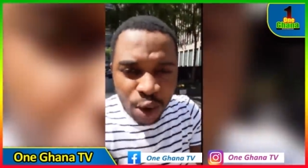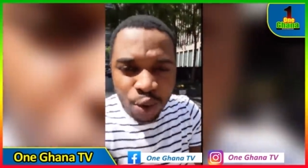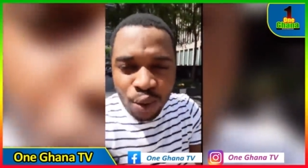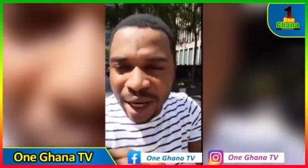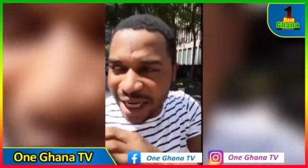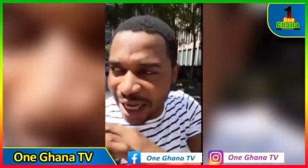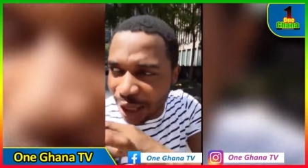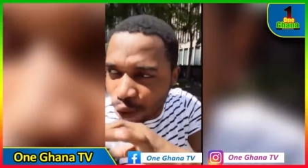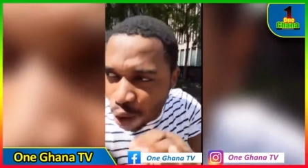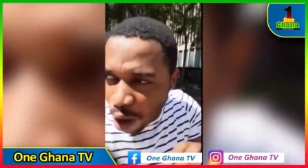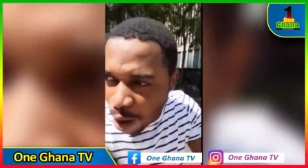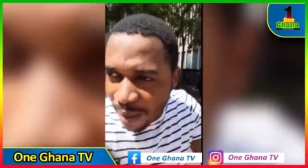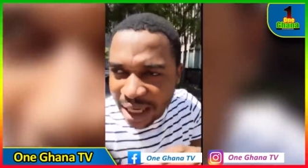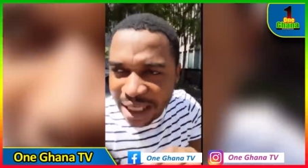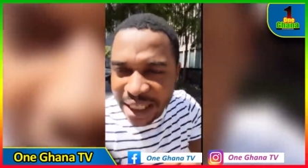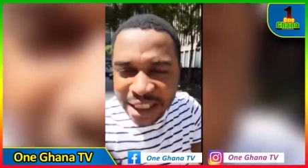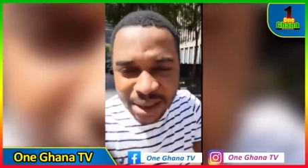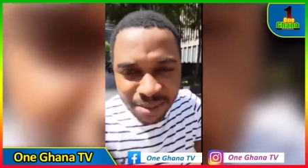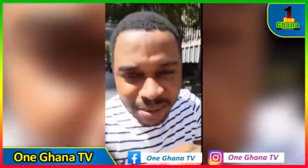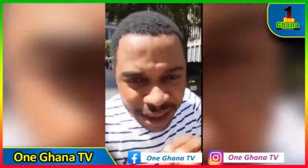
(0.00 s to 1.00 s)
we your
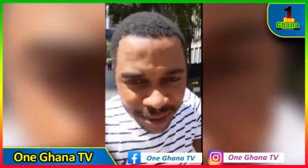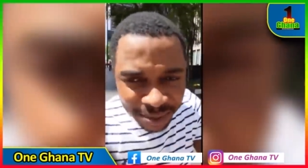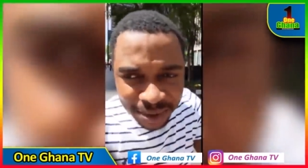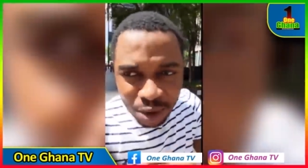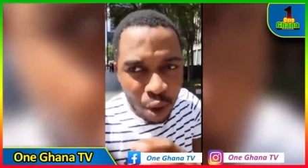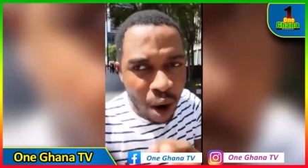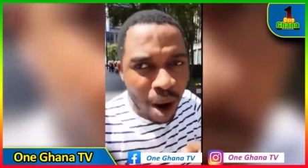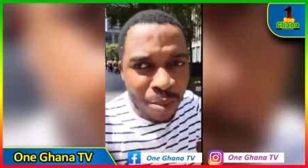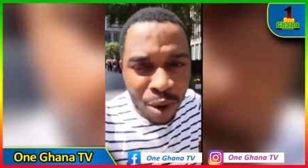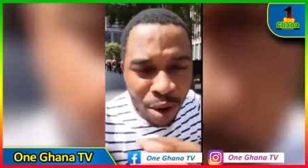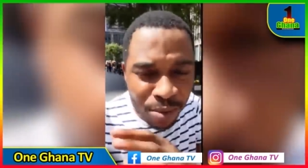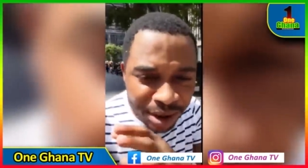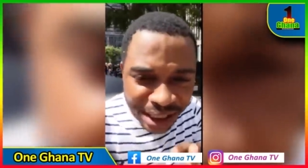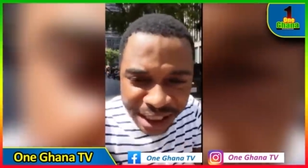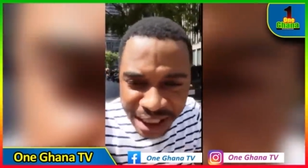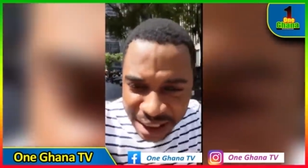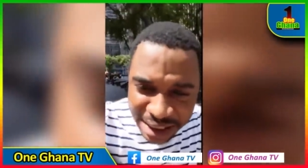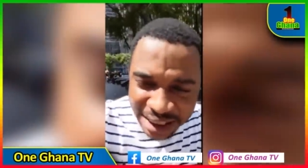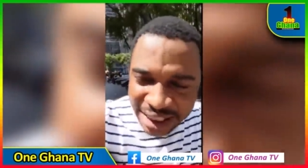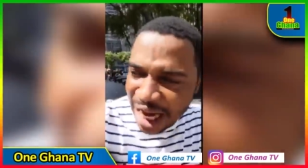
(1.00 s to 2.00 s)
comedy minim so one mommy
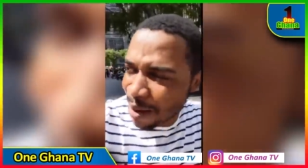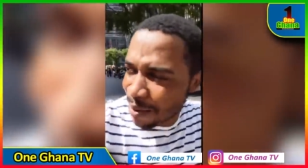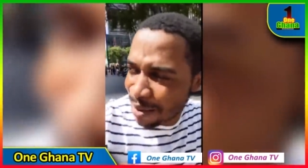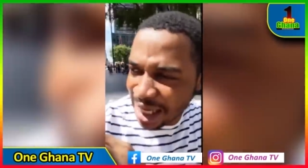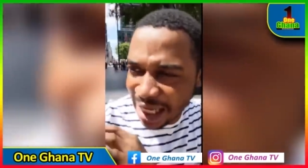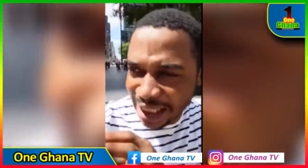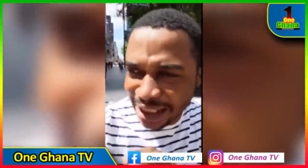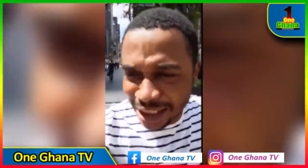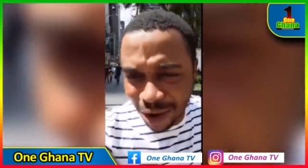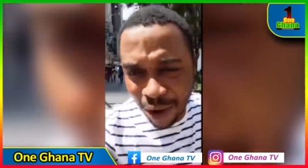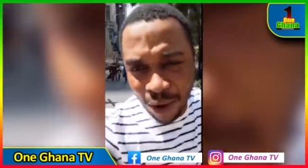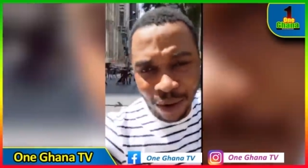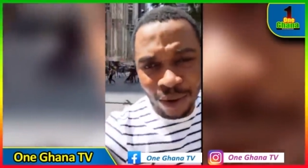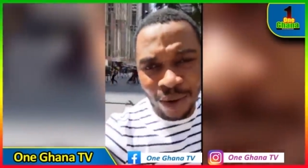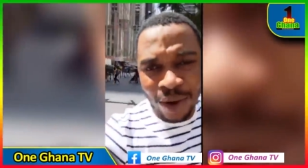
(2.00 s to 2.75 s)
din tina bia chew.